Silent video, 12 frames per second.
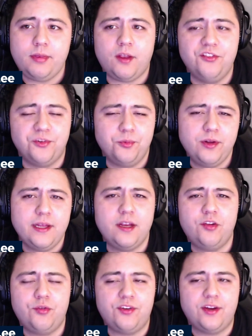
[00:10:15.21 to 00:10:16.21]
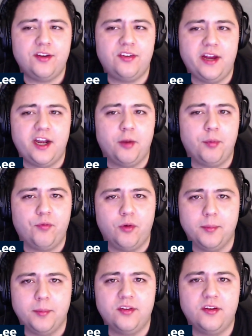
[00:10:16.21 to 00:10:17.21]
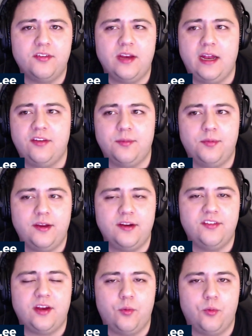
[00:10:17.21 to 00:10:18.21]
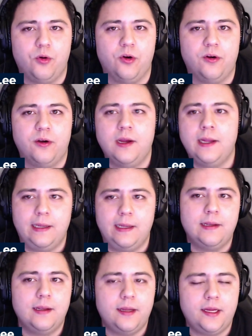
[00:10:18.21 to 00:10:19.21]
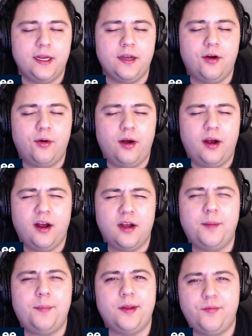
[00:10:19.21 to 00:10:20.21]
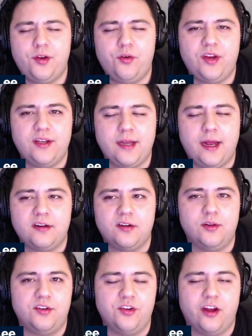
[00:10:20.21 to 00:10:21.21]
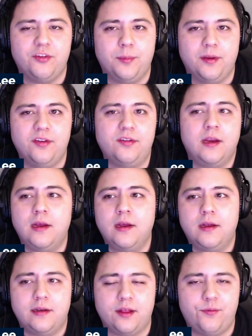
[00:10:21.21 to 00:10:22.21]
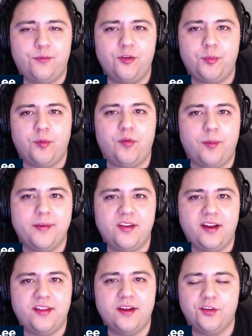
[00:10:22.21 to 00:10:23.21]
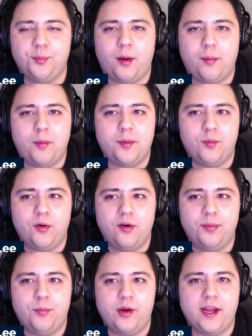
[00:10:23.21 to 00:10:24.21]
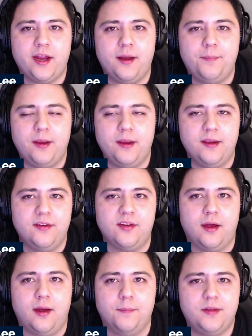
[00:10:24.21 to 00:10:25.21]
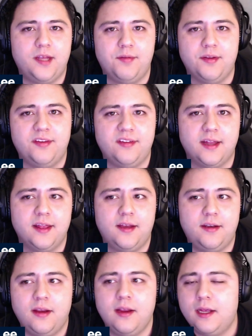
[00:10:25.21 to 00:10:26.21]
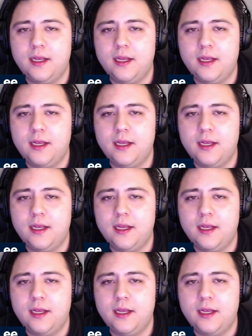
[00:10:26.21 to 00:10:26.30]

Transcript: some really interesting standout performances and some things that were, you know, a couple of interesting tactical adjustments. Now, the first performance that I think is probably worth bringing up is Kevin Stenland.